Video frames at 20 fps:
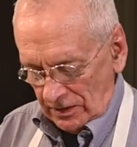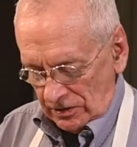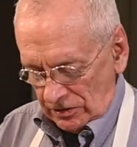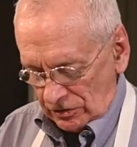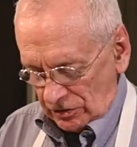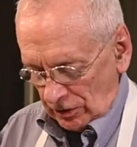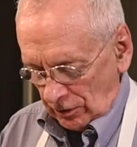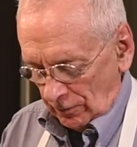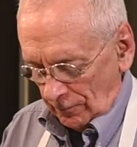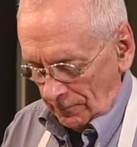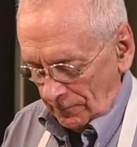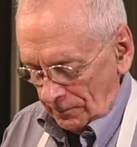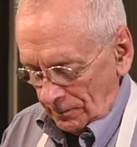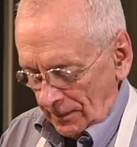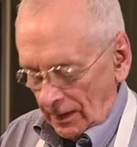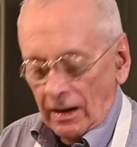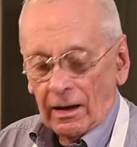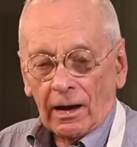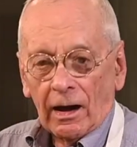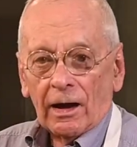So
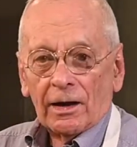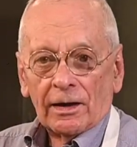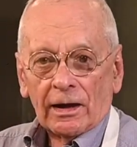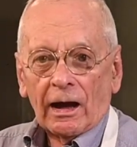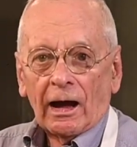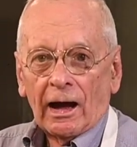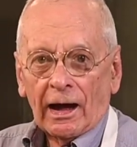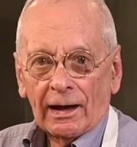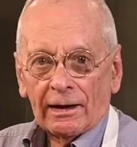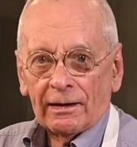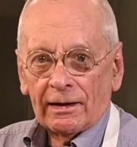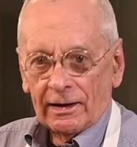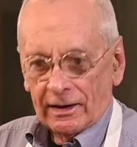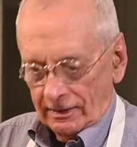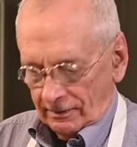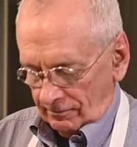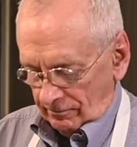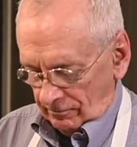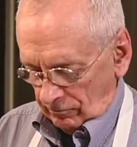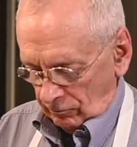I
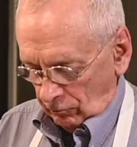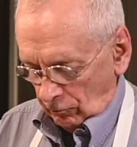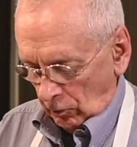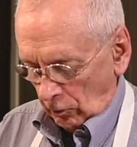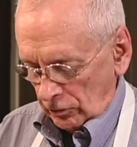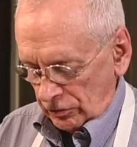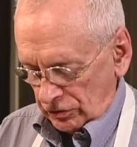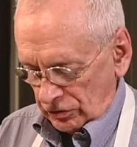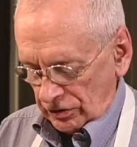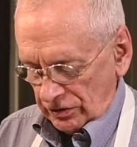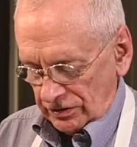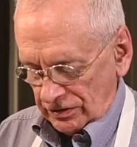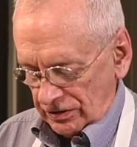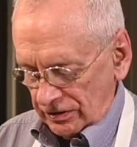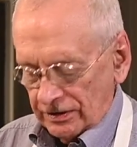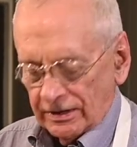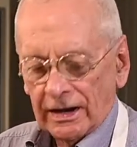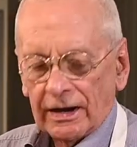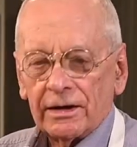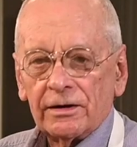had roasted
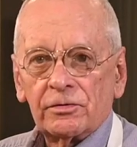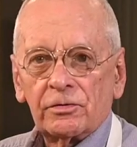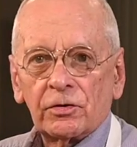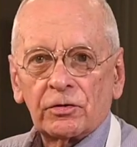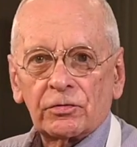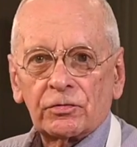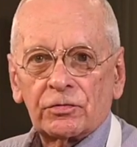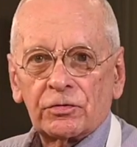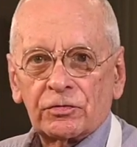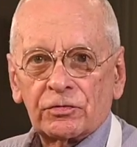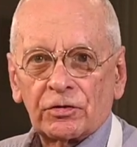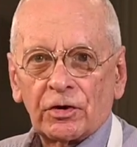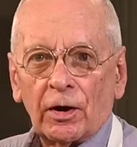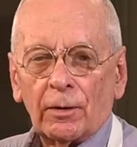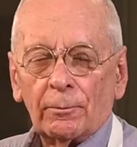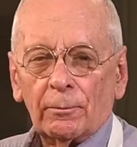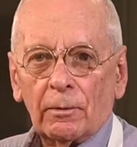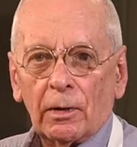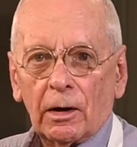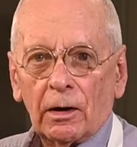today just
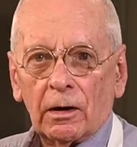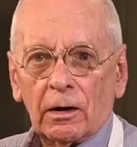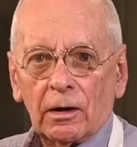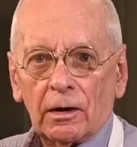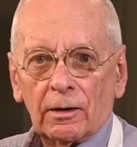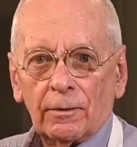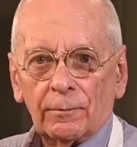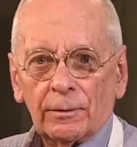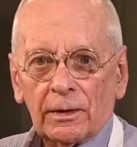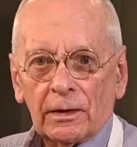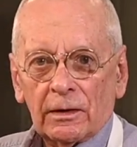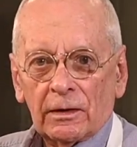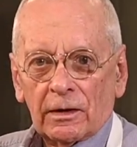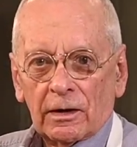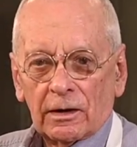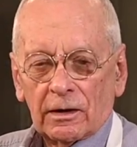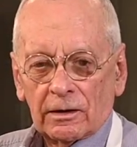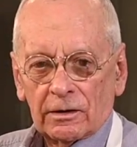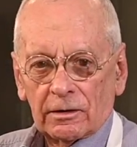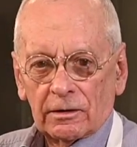some
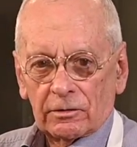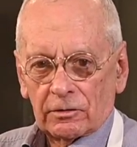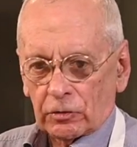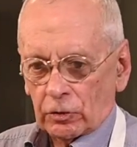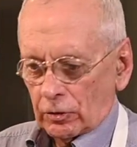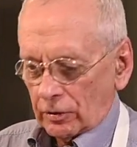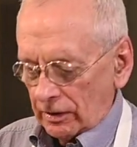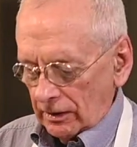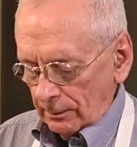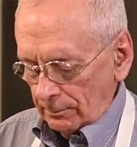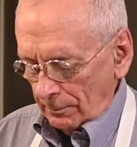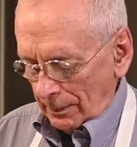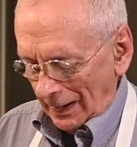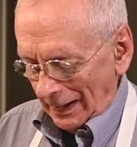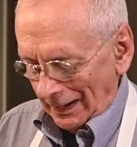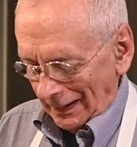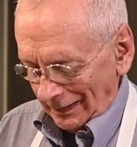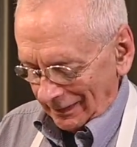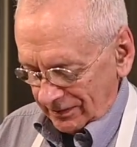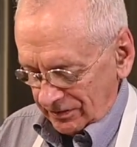turkey
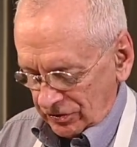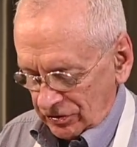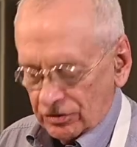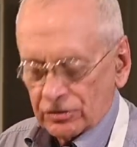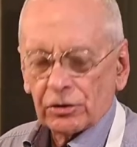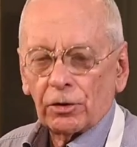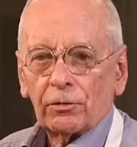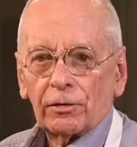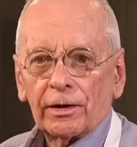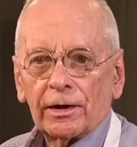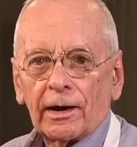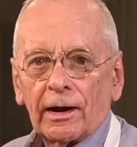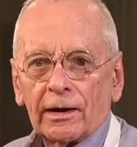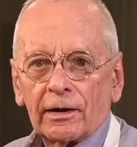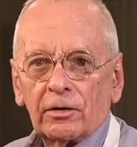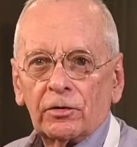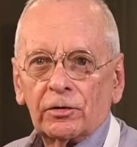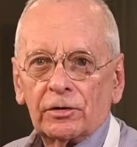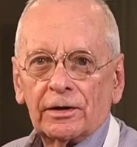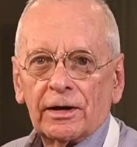backs so that I
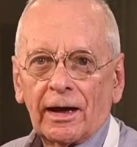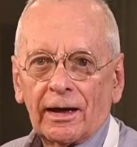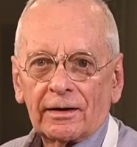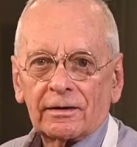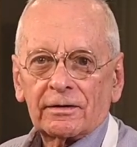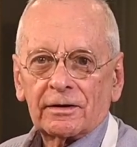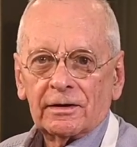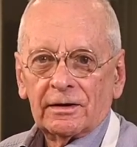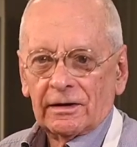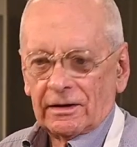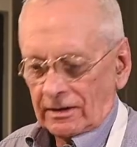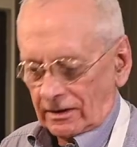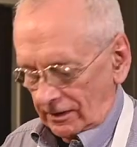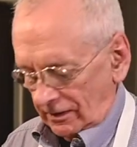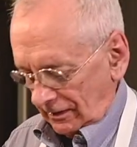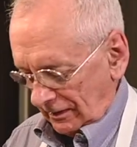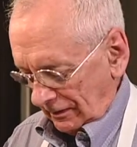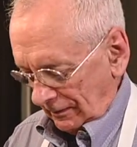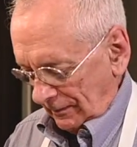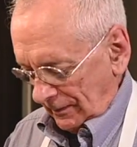could get
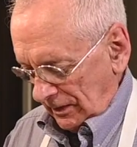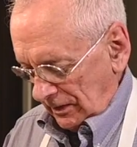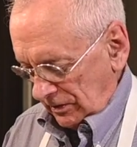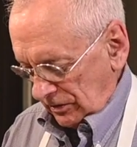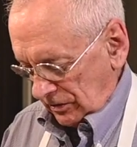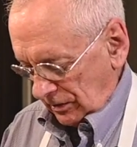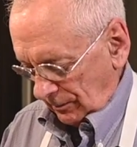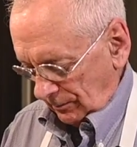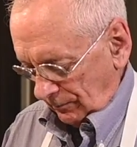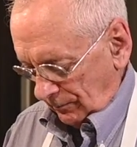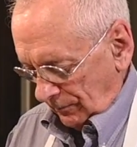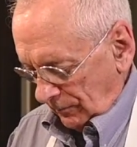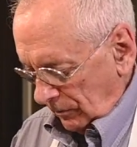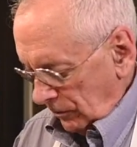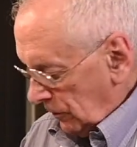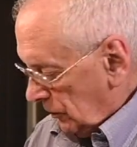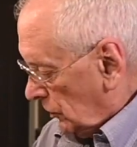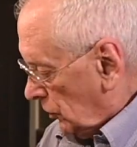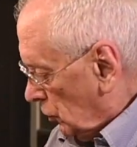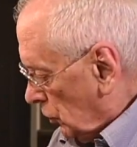some
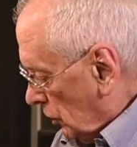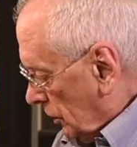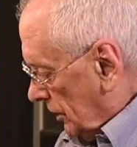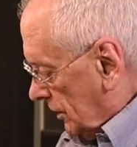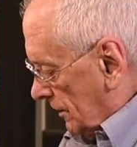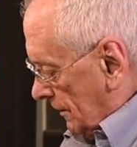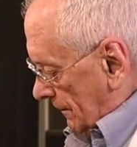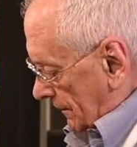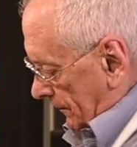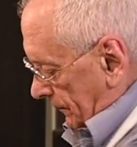good